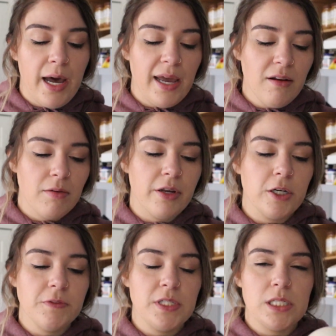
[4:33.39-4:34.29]
I don't
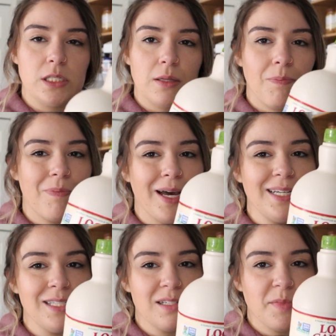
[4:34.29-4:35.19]
know if this is the
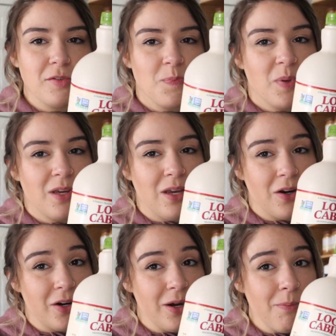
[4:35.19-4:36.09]
best, most
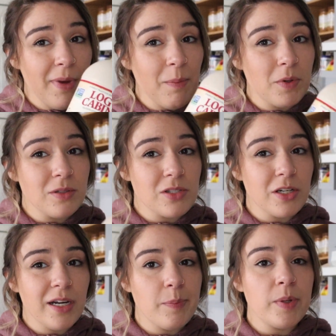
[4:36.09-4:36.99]
pure maple
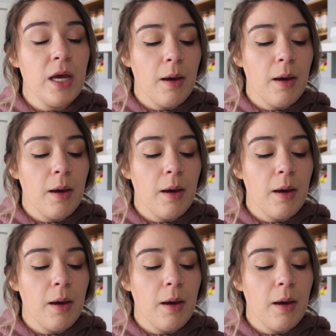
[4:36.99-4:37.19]
syrup,